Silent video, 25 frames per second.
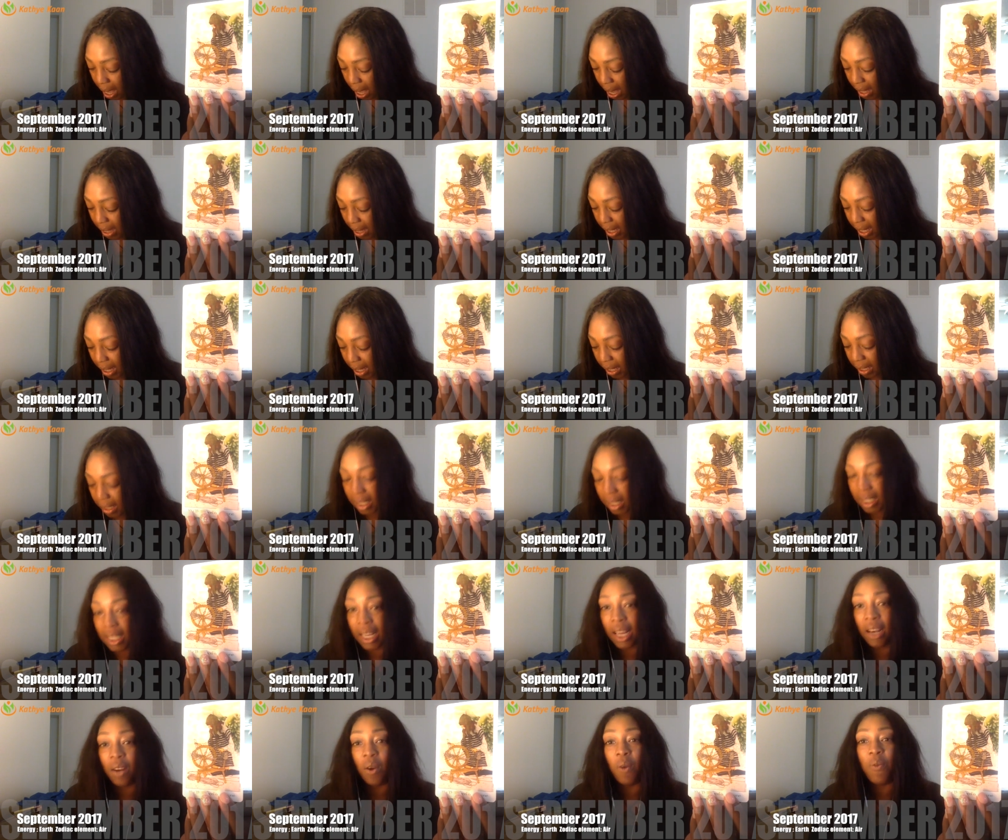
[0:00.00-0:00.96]
I think, the
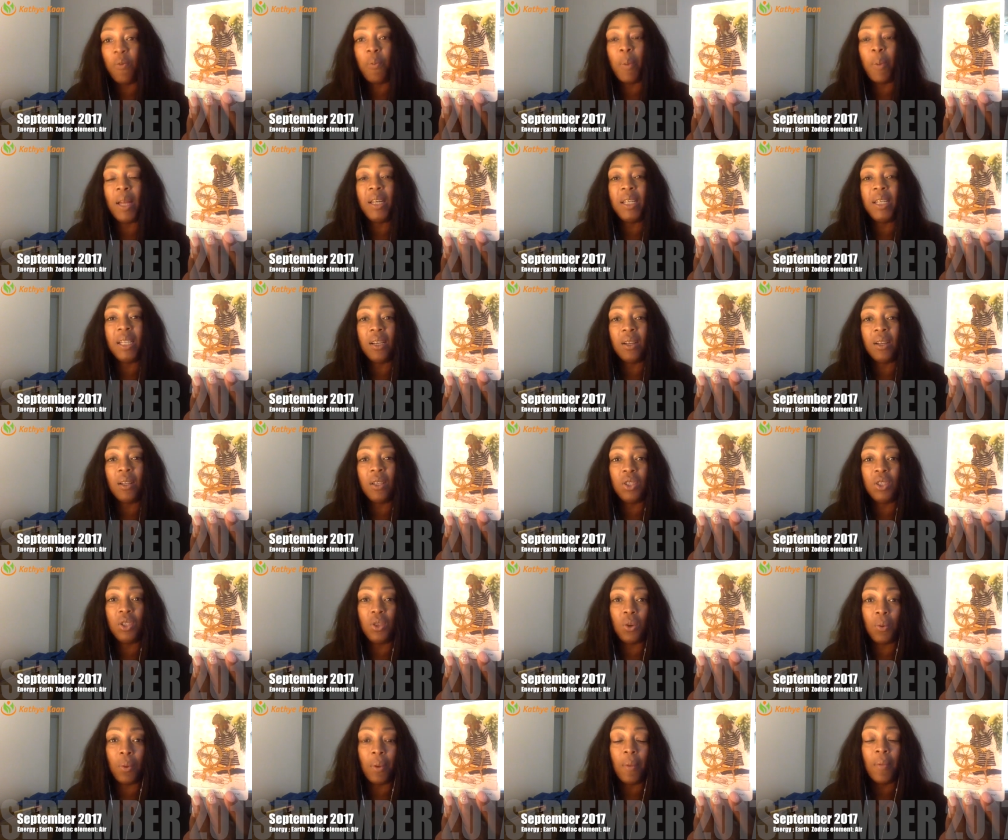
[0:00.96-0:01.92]
Ten of Pentacles.
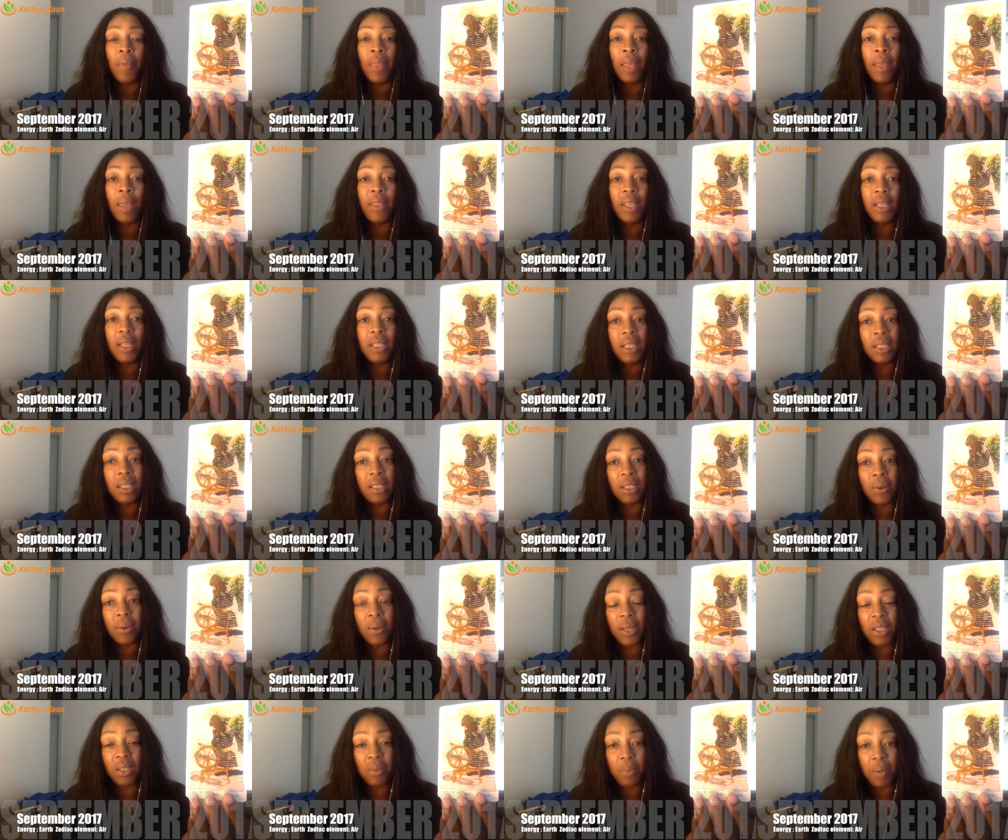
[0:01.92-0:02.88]
So this is
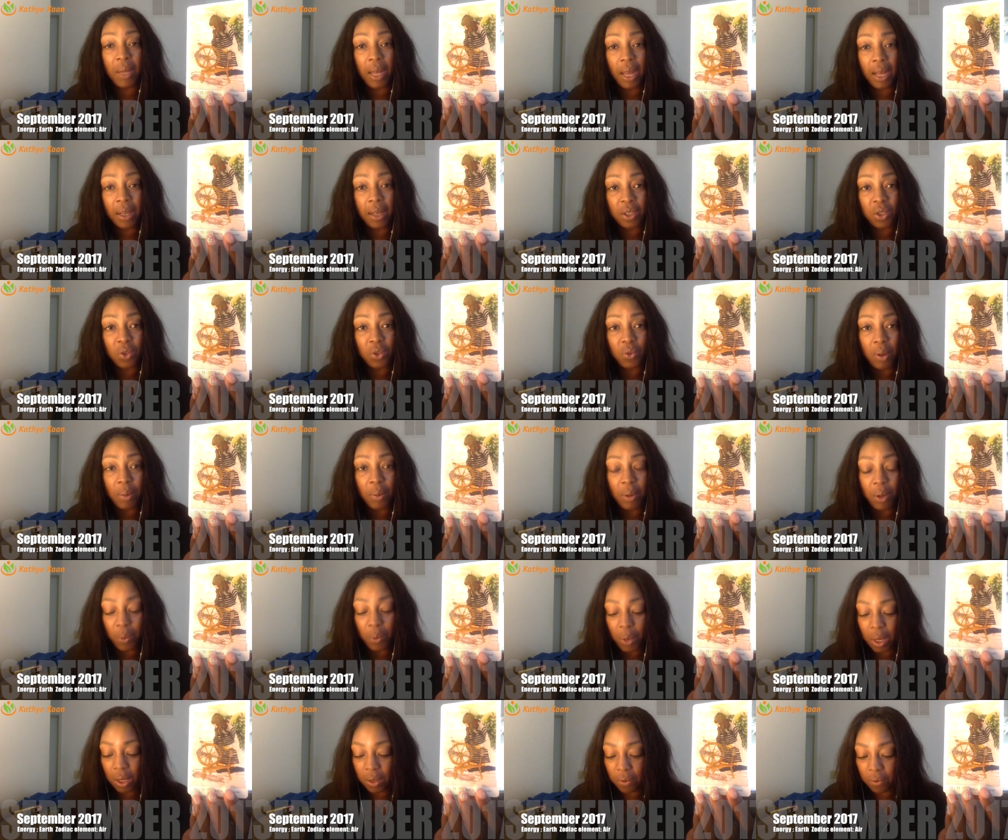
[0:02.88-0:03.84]
going to be extremely
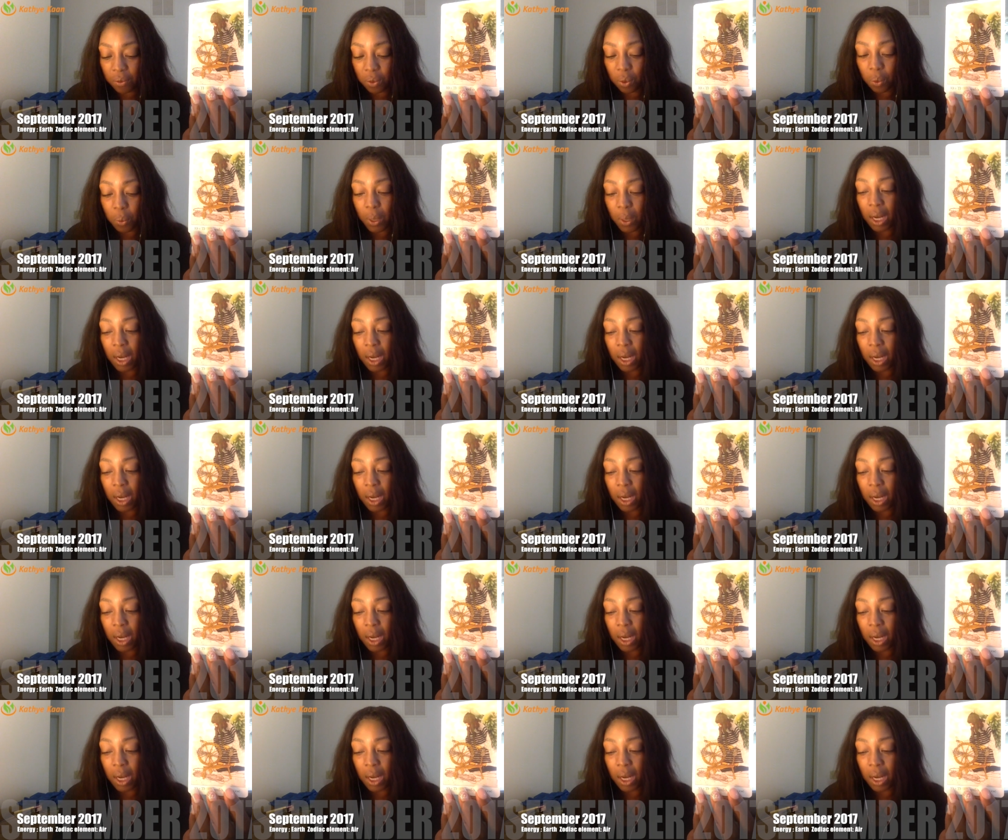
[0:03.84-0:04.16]
wonderful.